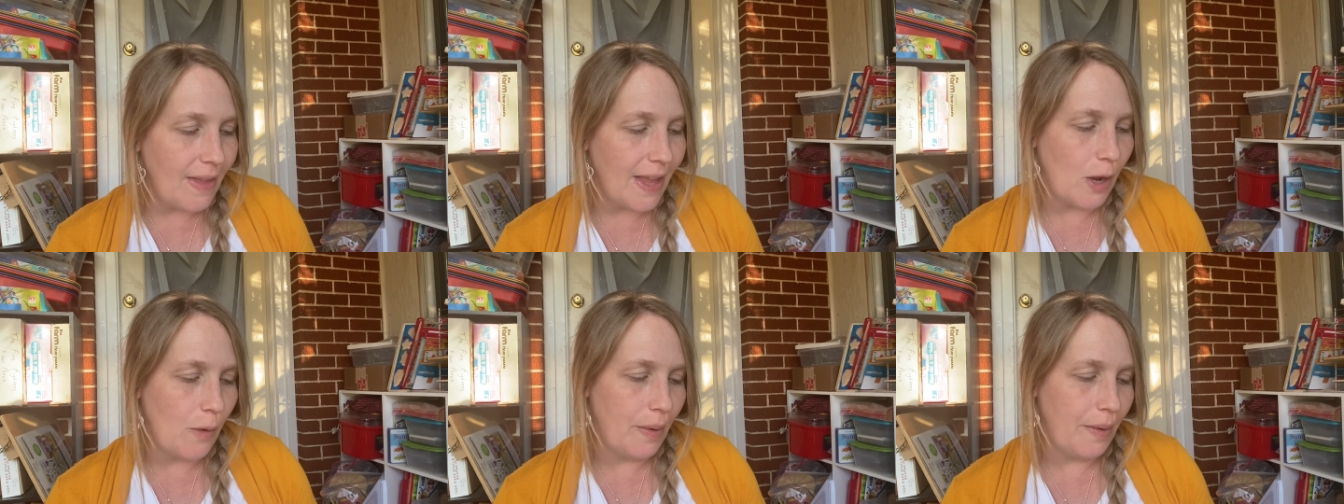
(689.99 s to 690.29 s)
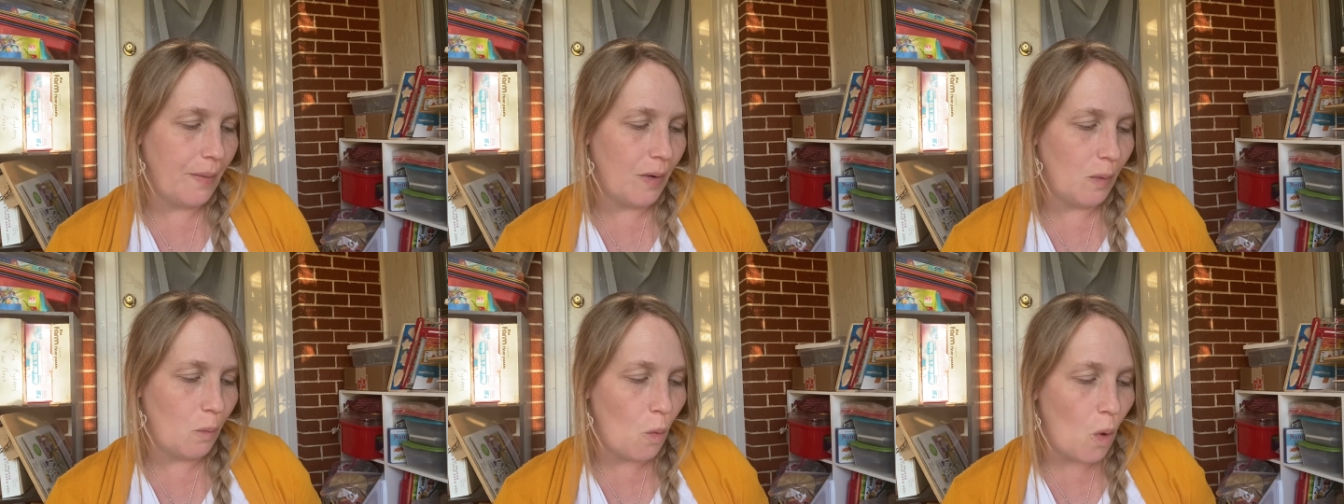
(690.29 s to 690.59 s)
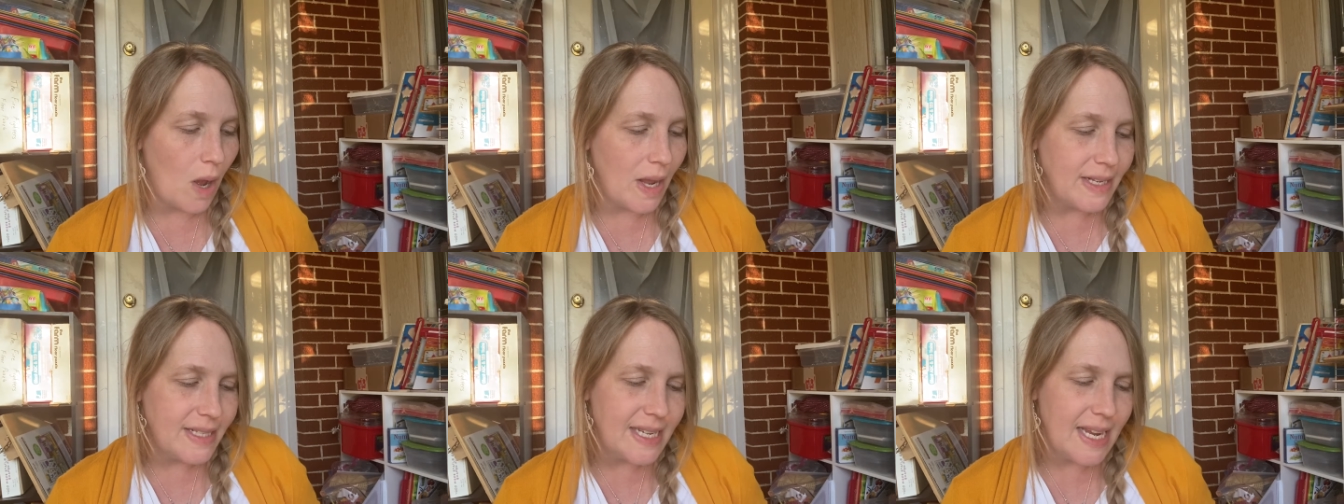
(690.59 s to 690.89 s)
like we were
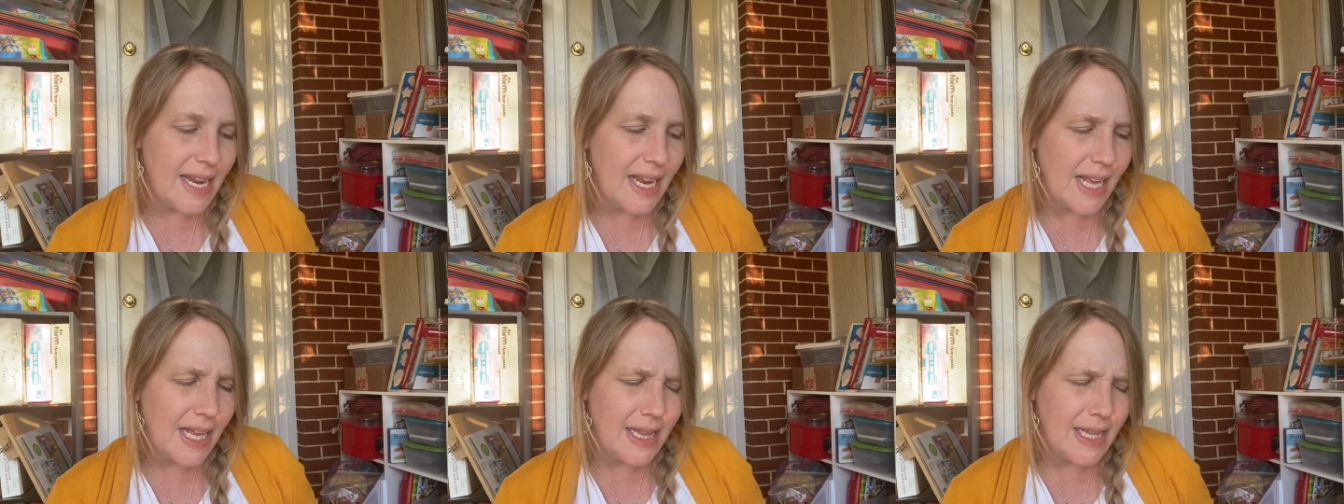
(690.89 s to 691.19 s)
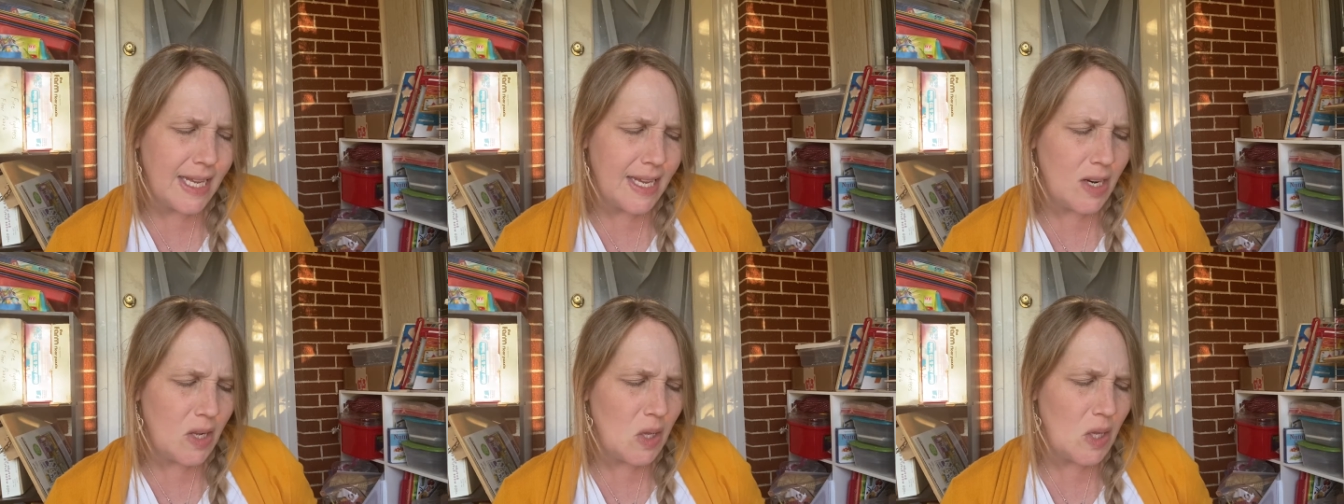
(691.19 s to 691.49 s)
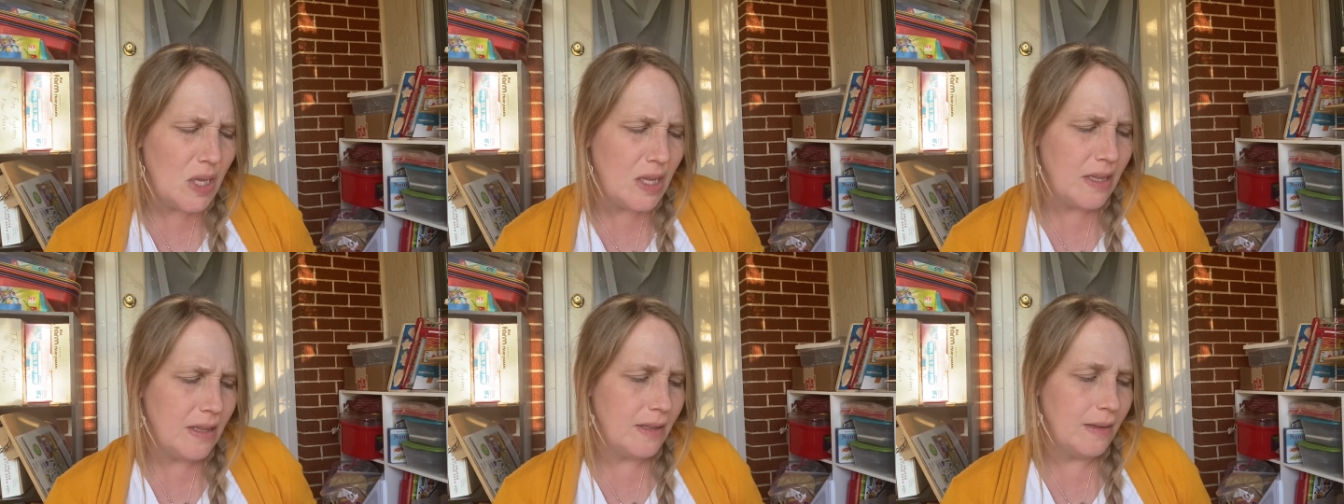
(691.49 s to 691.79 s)
wanting a
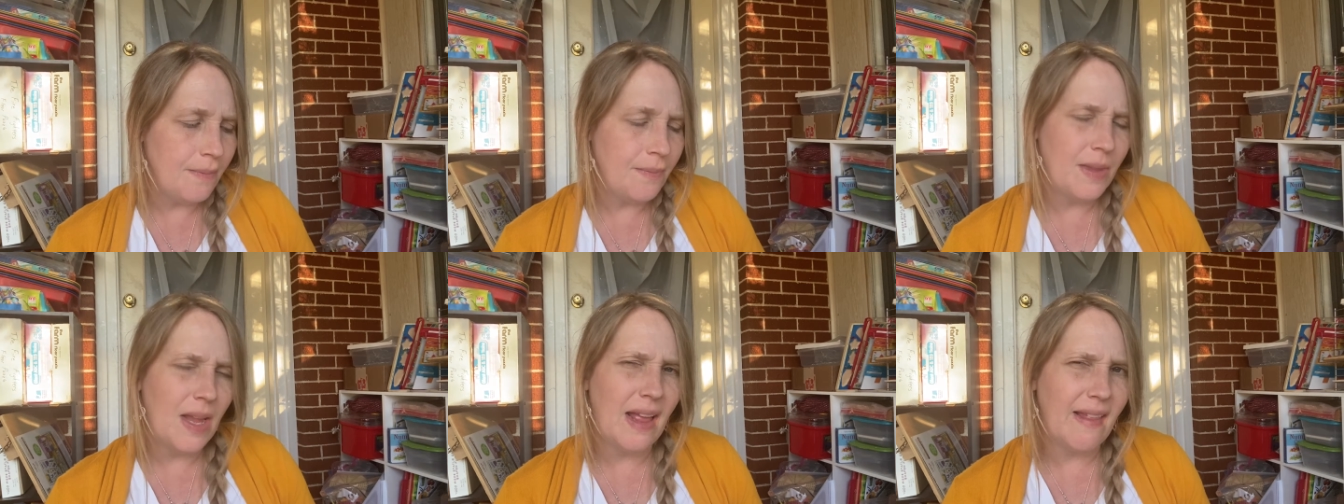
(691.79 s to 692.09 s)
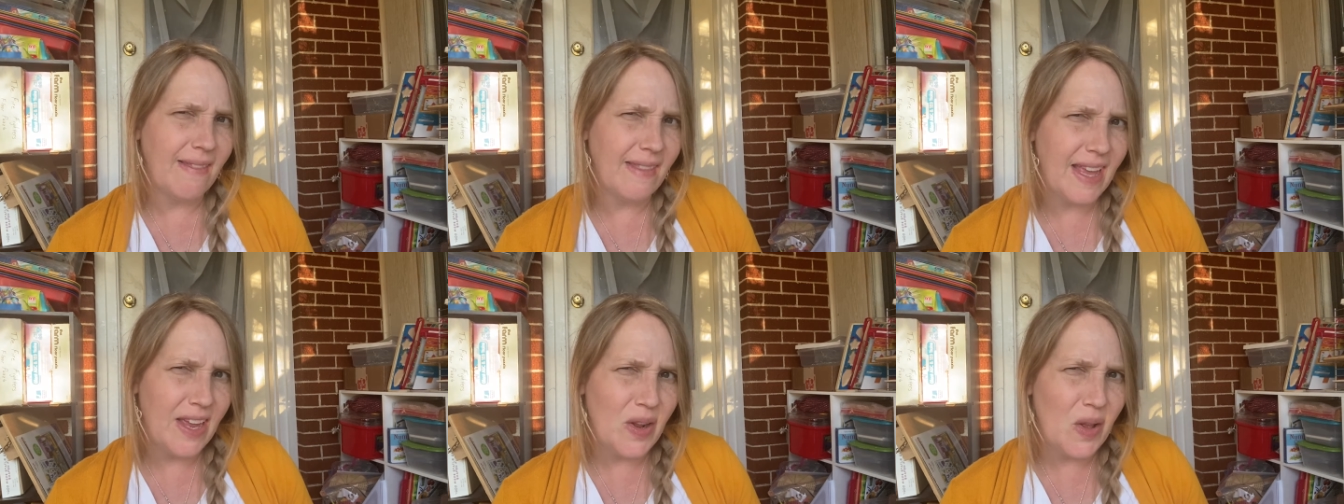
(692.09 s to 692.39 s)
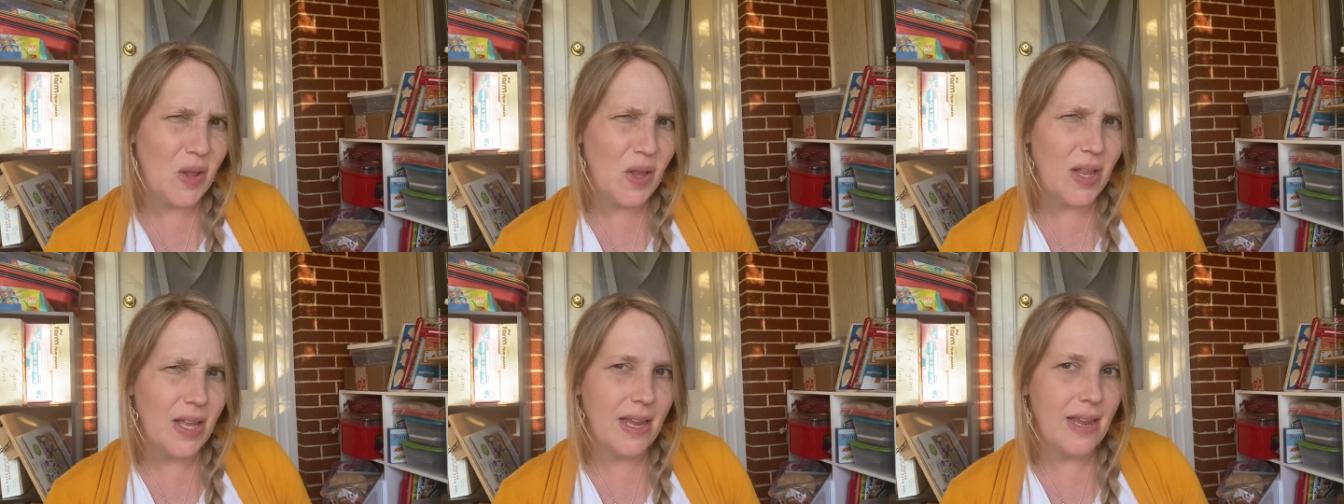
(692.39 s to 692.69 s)

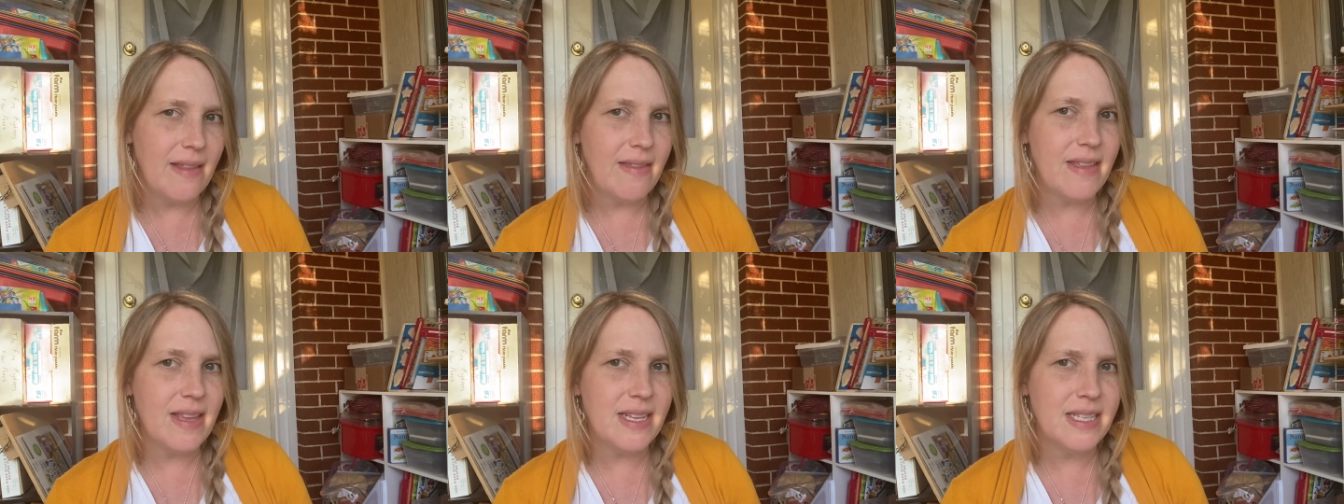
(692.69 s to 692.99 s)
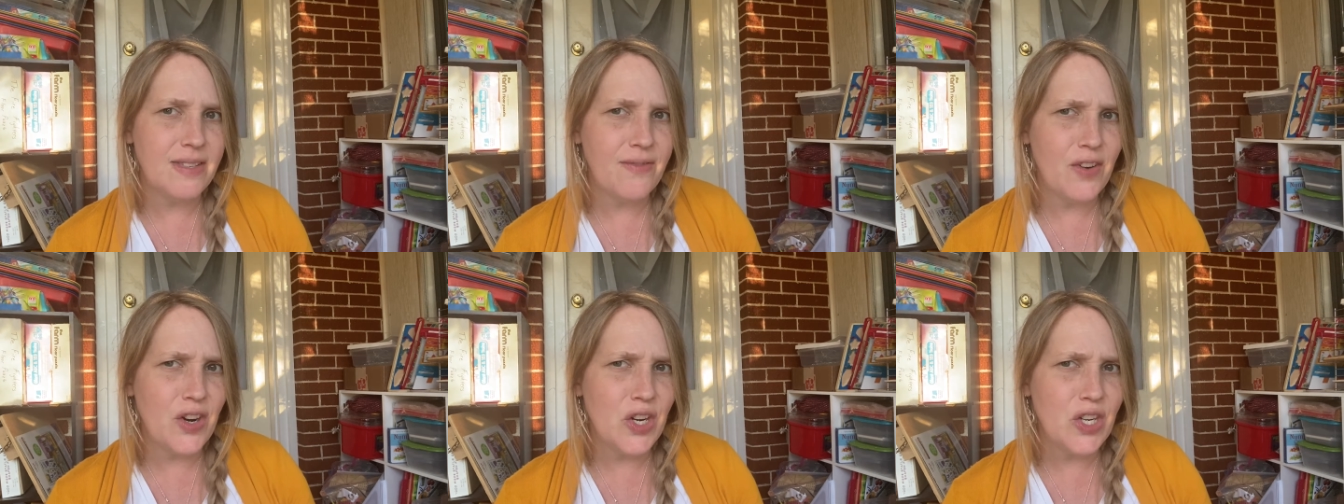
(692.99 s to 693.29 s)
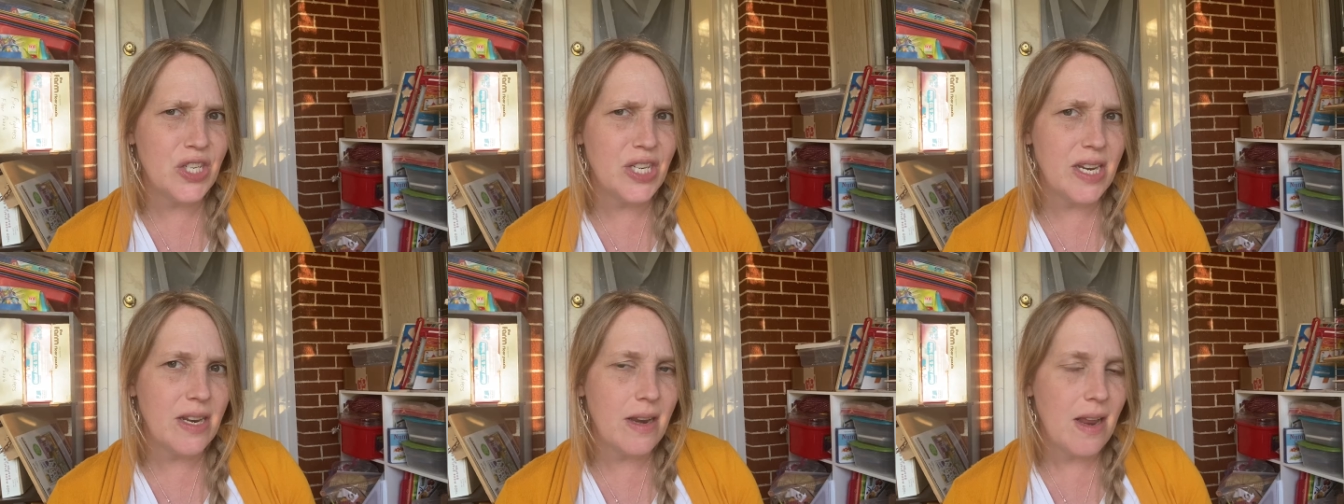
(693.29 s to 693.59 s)
little in this
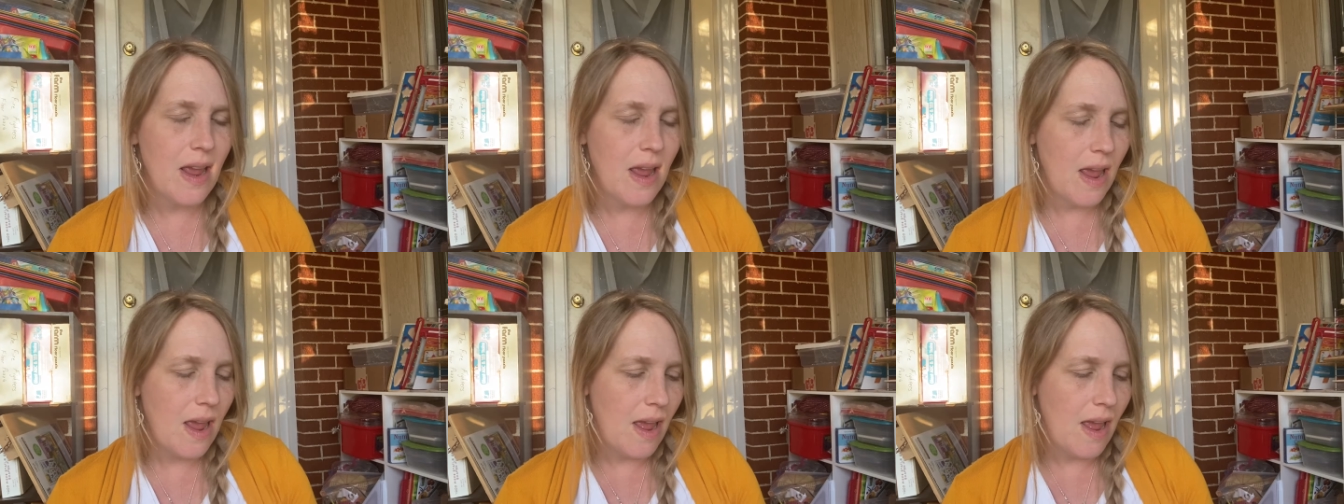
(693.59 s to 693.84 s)
version.